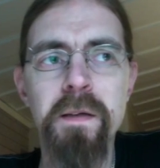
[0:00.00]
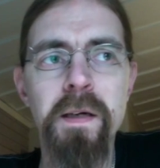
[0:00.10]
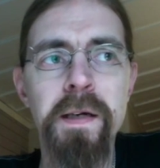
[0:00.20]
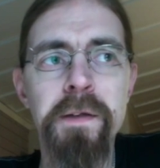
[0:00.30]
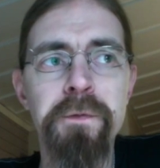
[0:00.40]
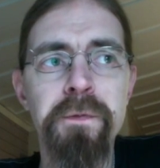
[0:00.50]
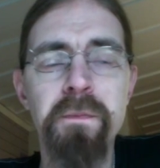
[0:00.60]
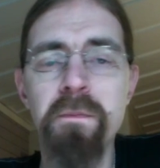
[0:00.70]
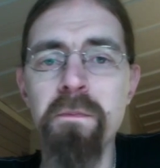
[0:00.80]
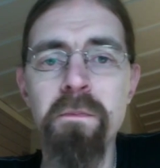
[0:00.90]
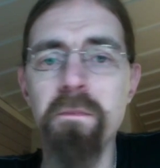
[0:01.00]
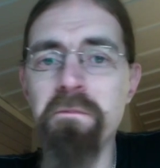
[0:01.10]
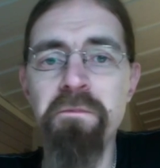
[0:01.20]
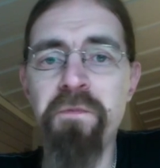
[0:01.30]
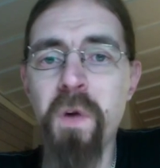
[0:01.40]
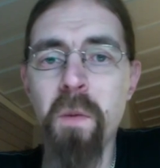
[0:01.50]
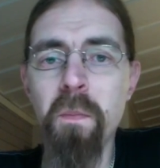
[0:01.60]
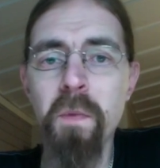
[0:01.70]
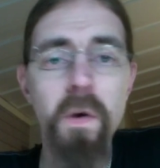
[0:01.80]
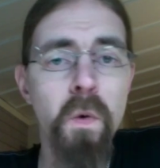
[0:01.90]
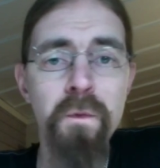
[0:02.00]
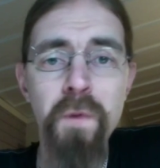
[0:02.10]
at from low